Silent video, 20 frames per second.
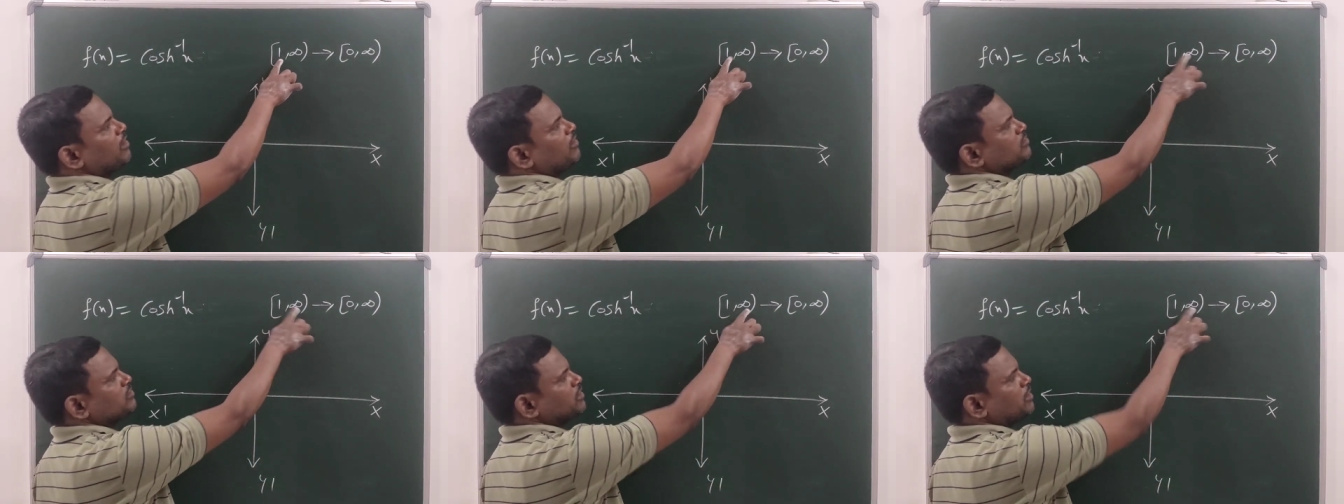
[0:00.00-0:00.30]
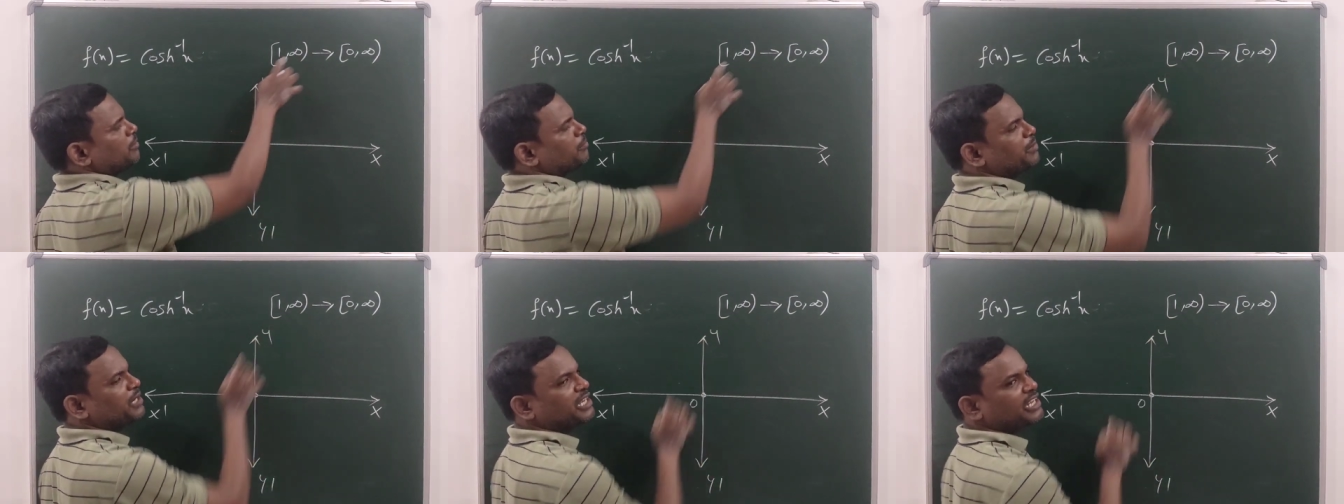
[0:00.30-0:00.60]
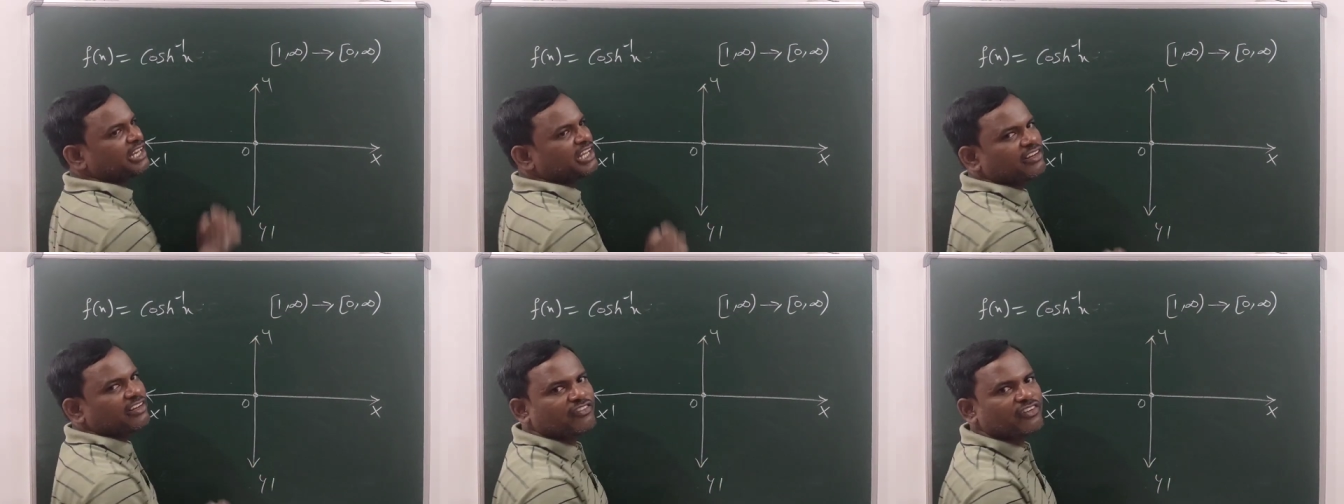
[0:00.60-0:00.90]
values are
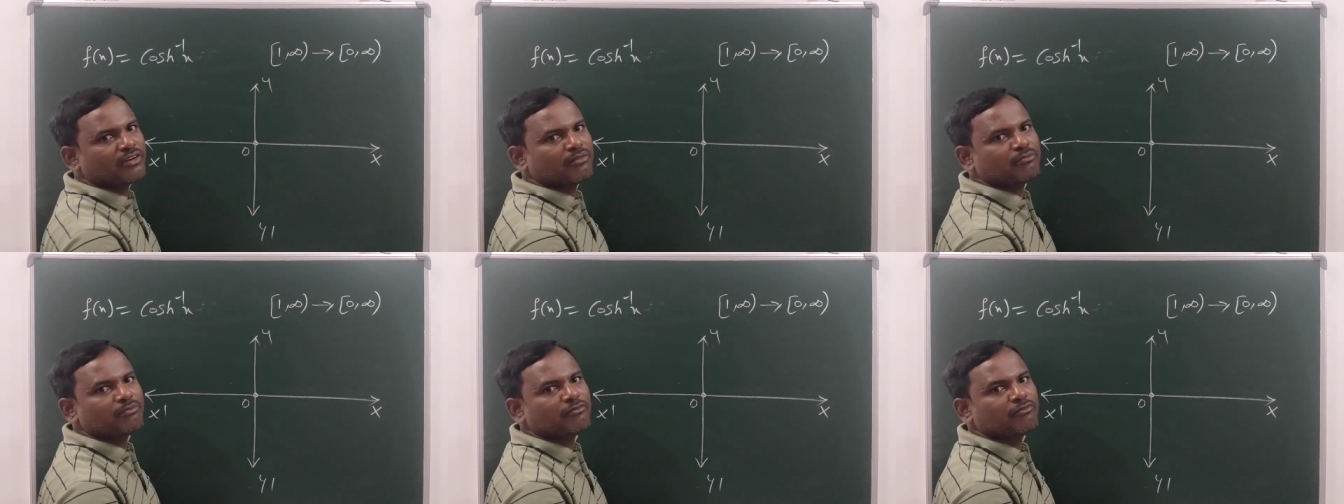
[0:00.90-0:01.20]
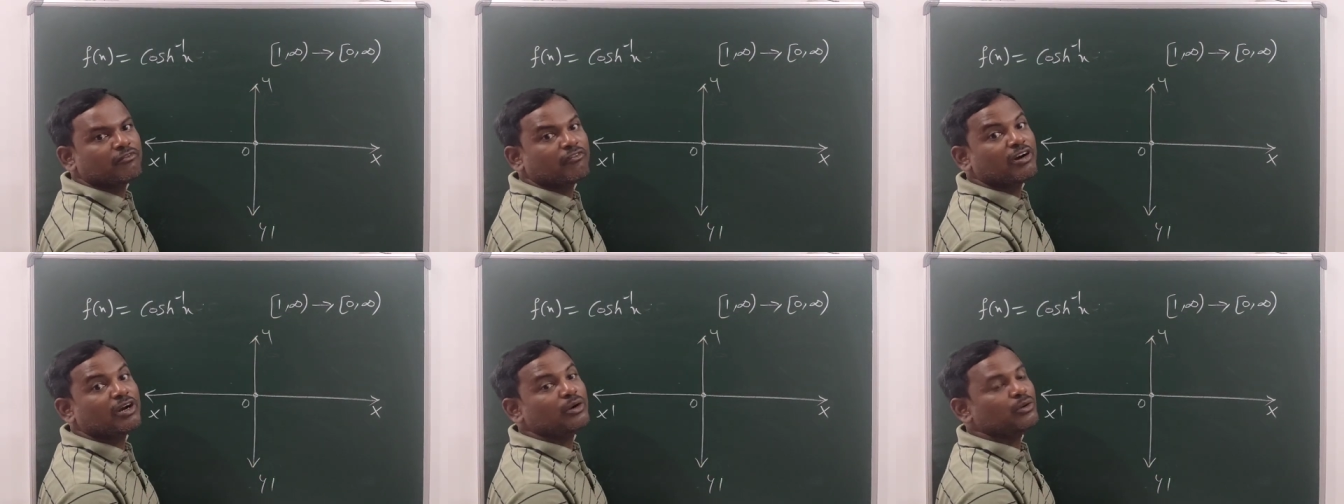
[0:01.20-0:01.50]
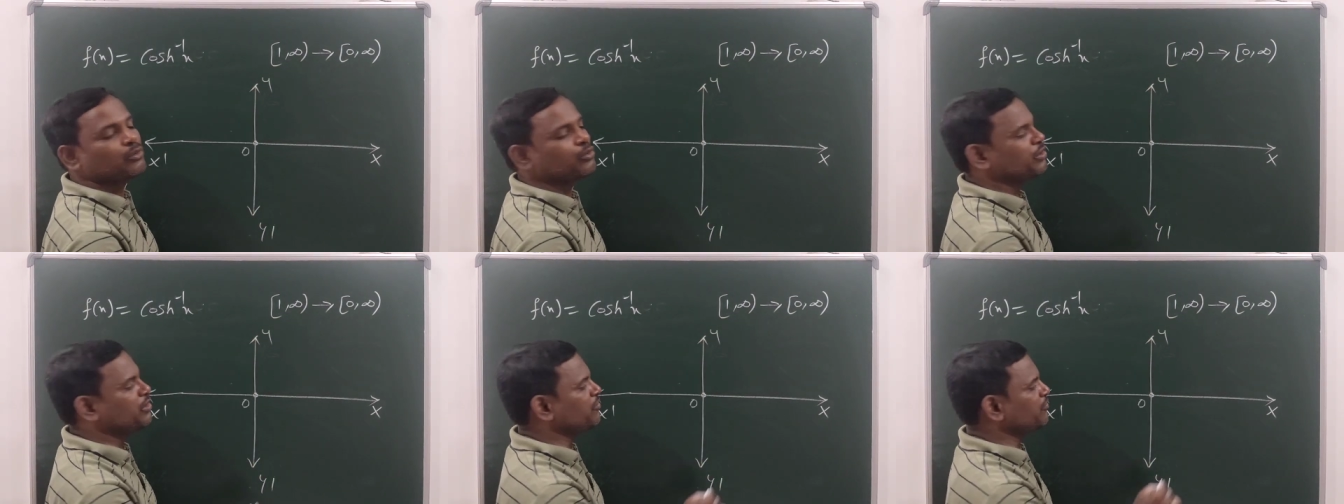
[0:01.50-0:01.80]
beginning from
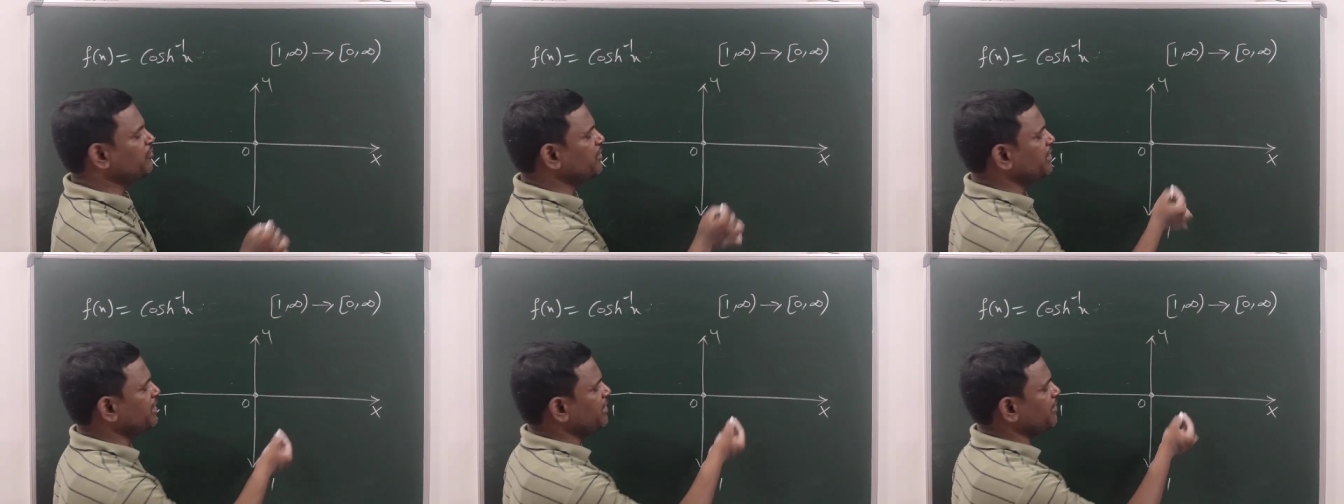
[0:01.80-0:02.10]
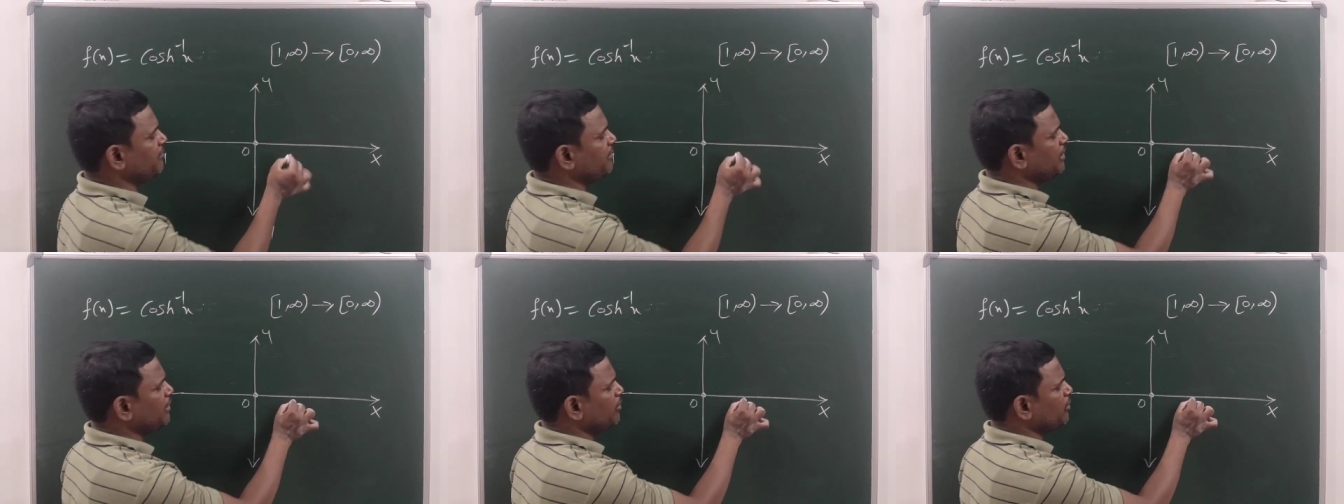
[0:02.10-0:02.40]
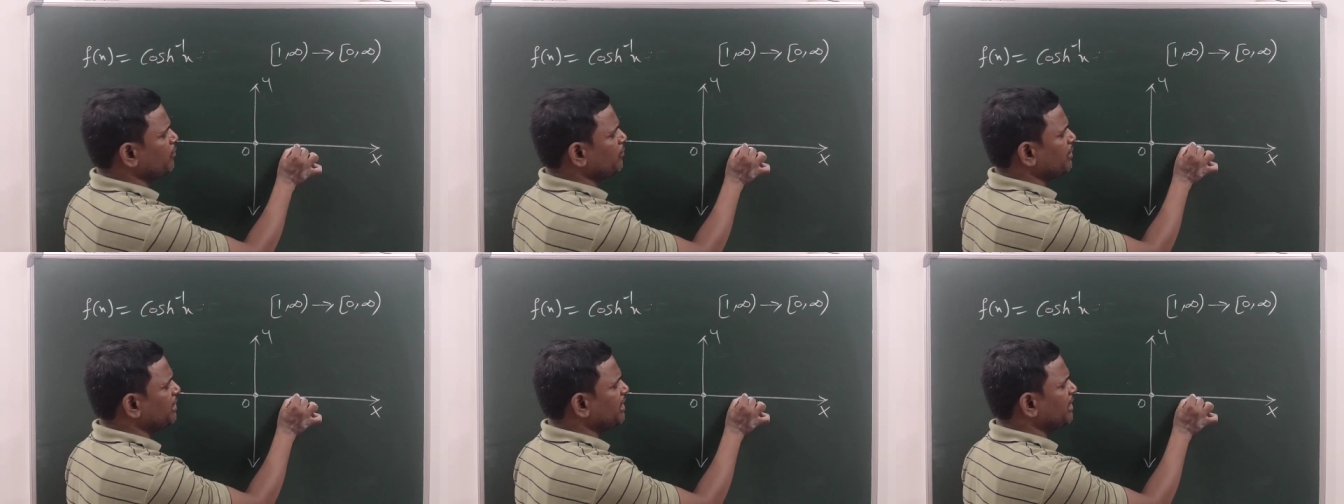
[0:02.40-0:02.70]
1 to infinity. Where
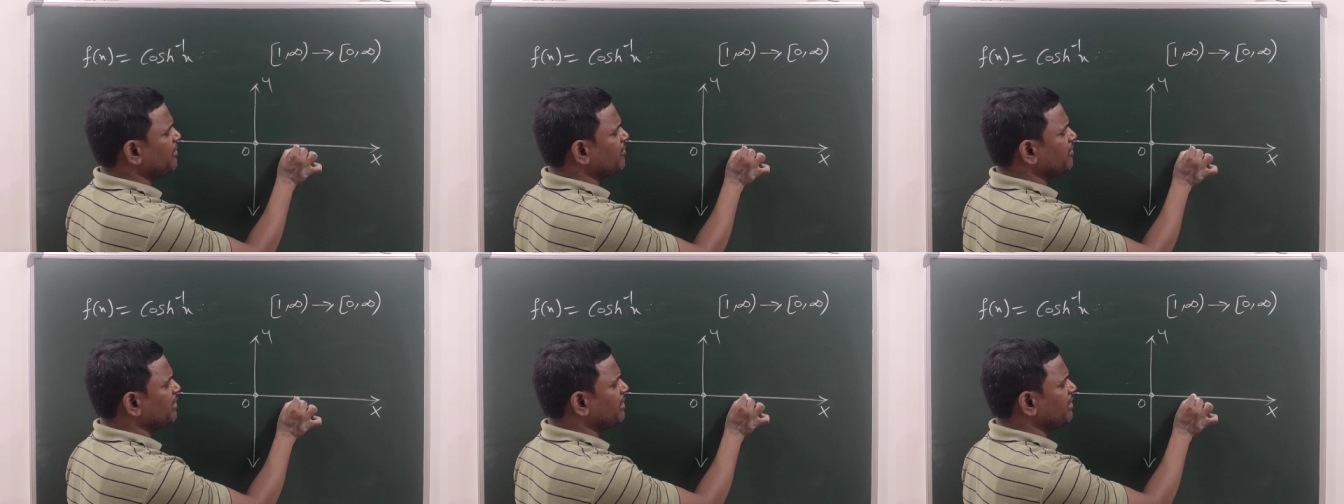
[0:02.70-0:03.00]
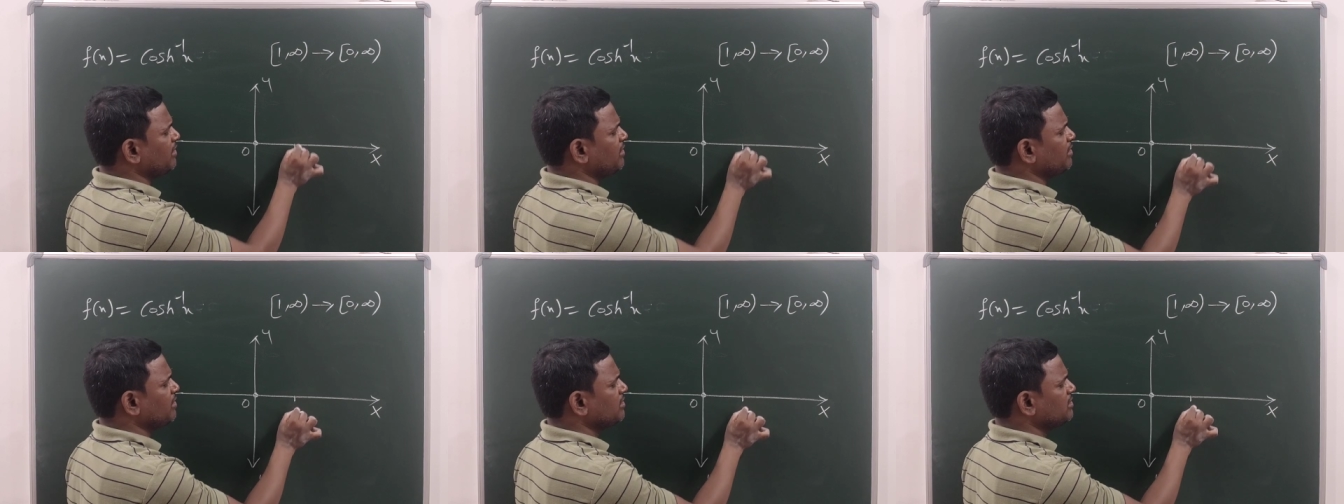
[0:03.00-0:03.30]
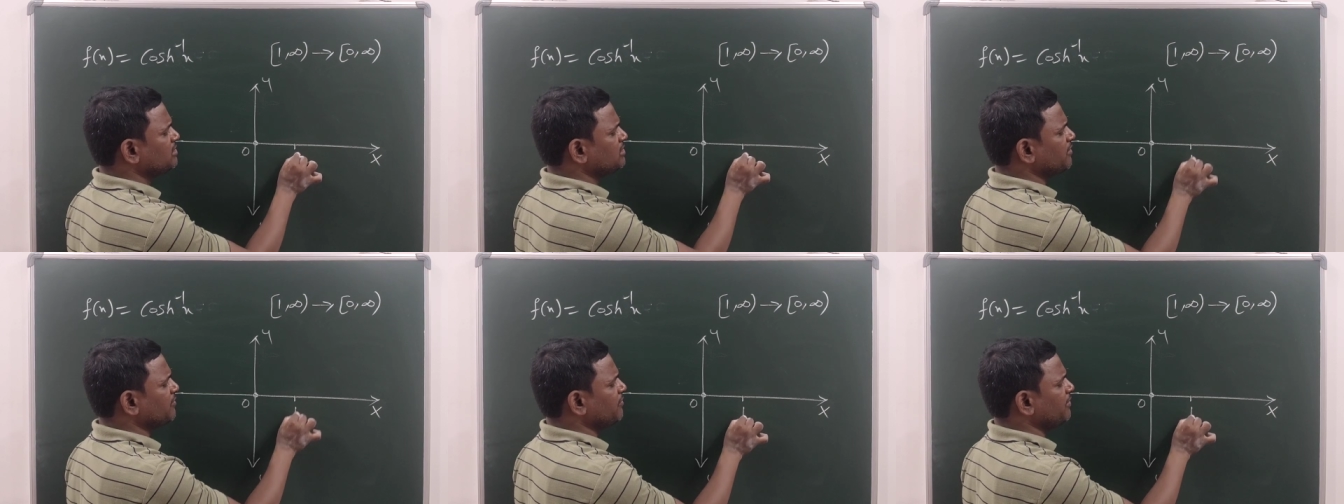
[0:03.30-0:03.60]
do we get 1?
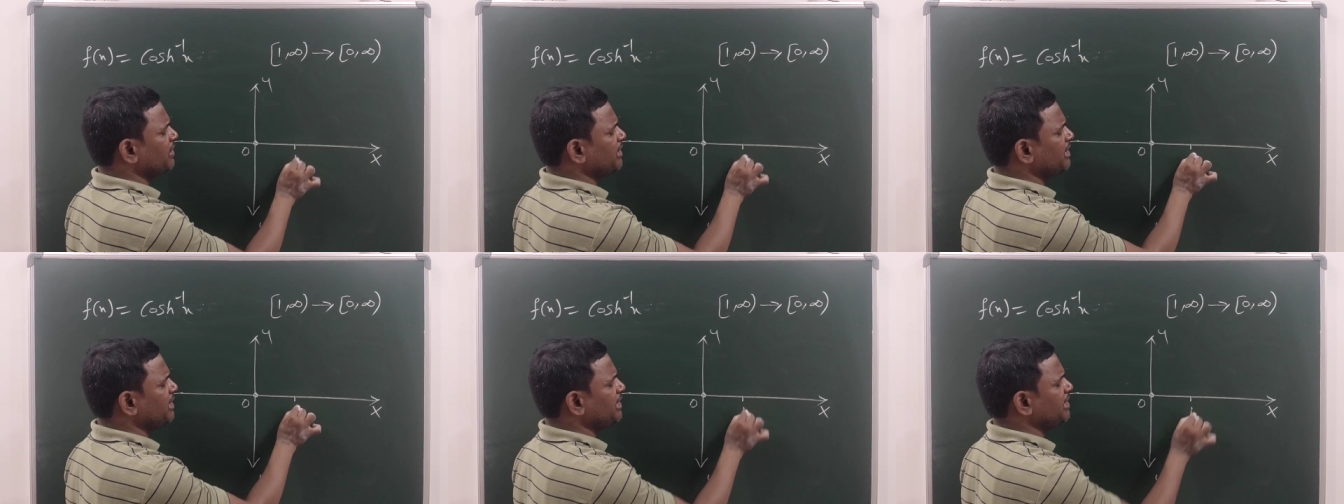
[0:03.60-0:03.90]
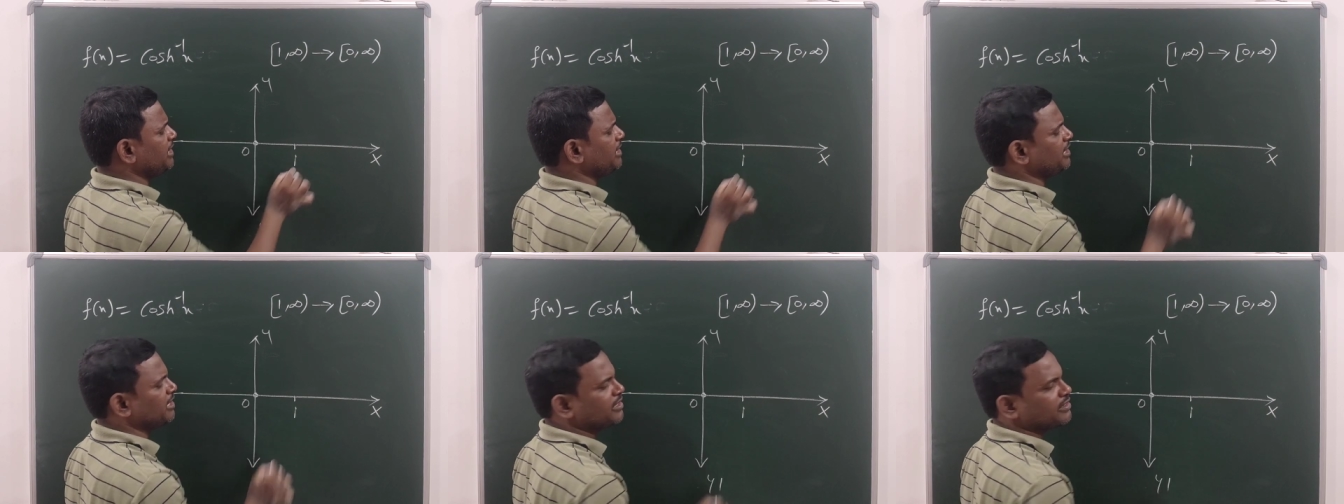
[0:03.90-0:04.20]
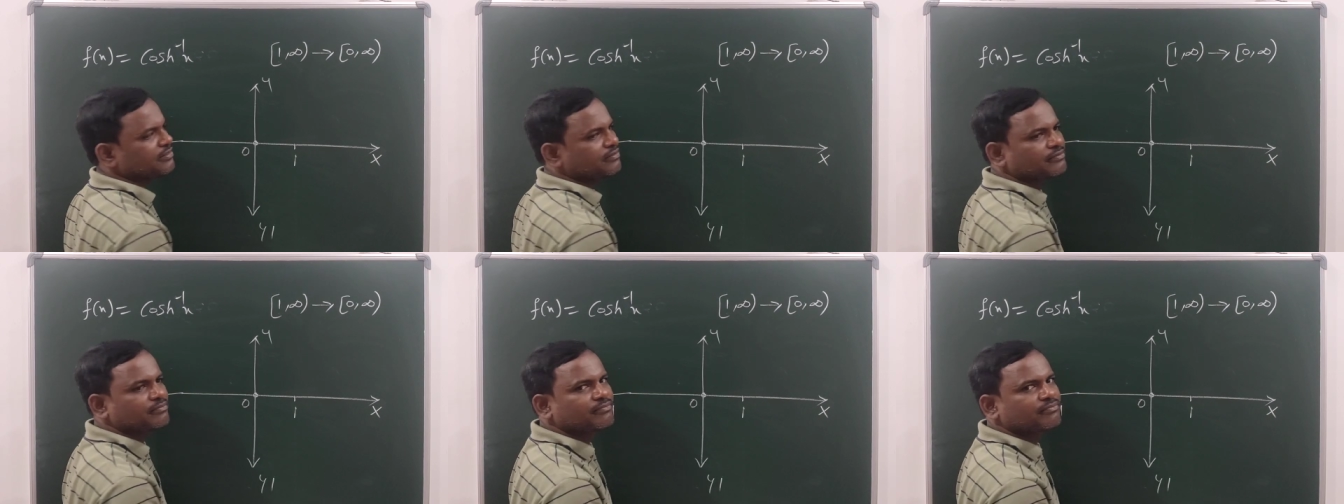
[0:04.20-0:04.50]
Somewhere here.